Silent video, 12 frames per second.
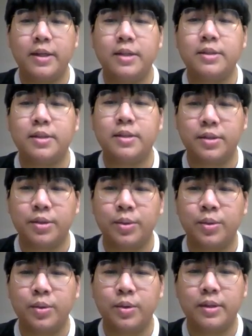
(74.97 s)
It's the
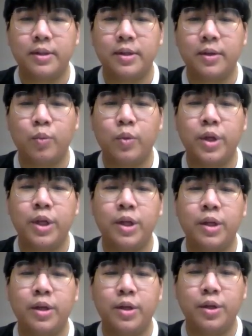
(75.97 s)
tool that
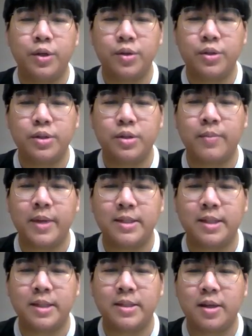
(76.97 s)
we use to make
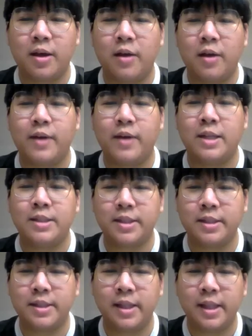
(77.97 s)
sense of
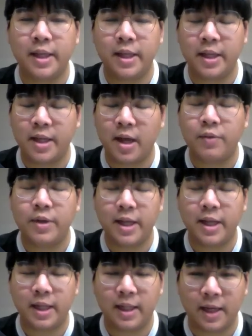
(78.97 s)
uncertainty in our
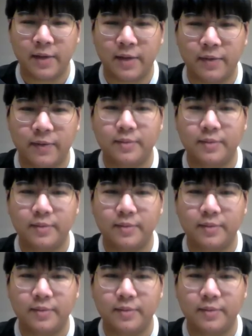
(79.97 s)
daily life.